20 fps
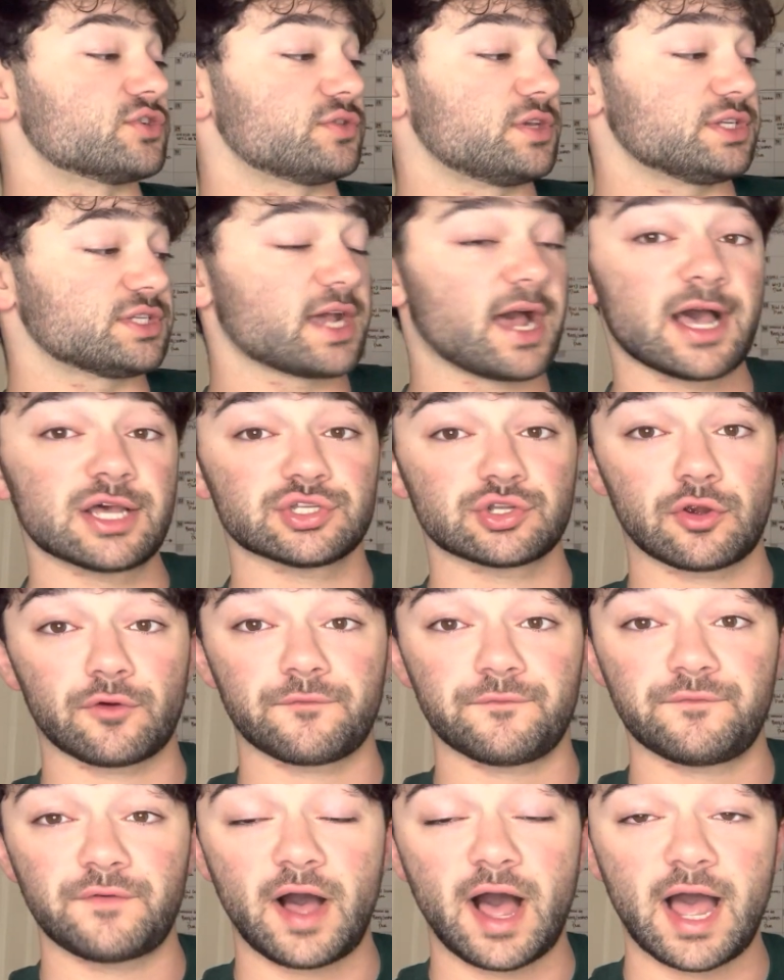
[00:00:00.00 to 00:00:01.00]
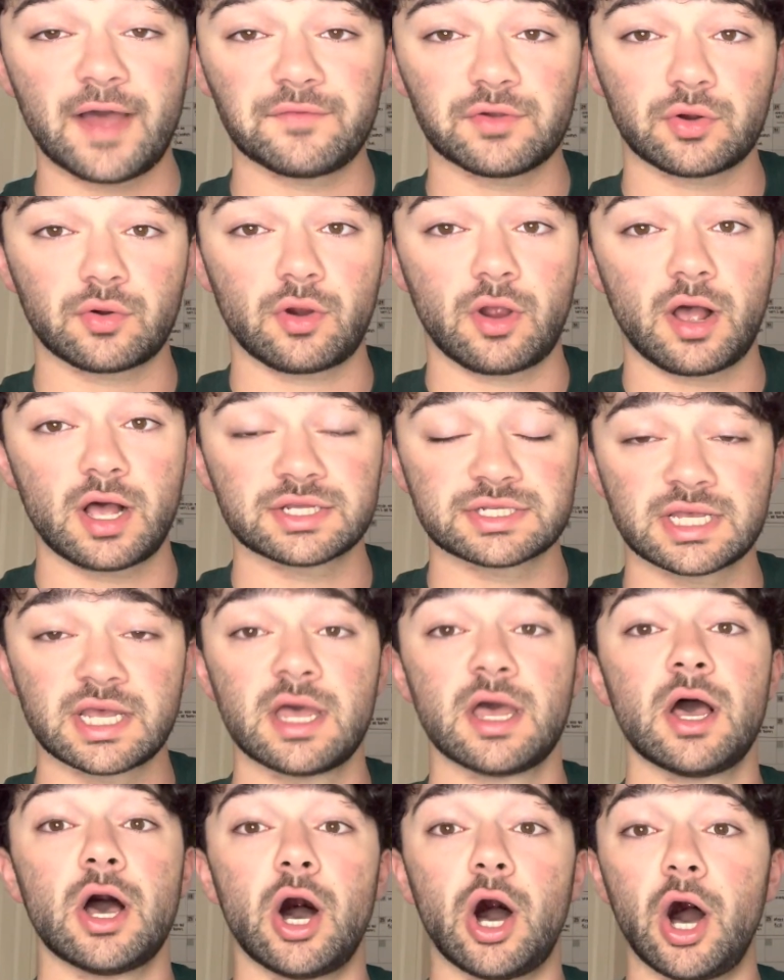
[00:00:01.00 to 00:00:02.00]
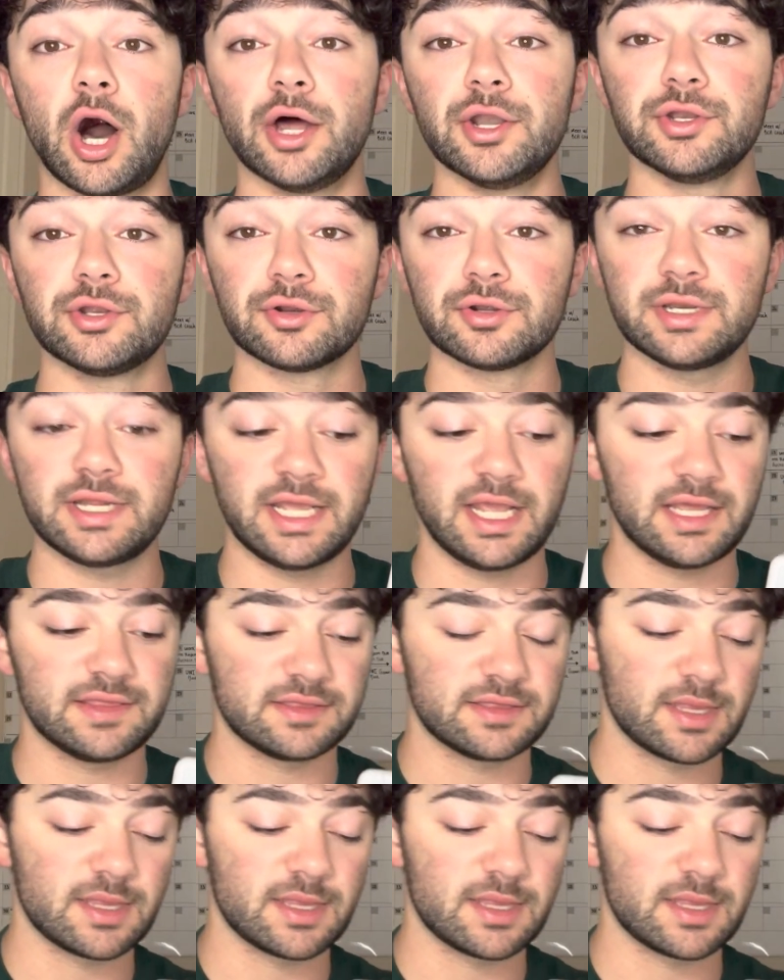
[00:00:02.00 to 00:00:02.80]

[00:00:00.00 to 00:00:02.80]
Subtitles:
So these guys are five across underneath,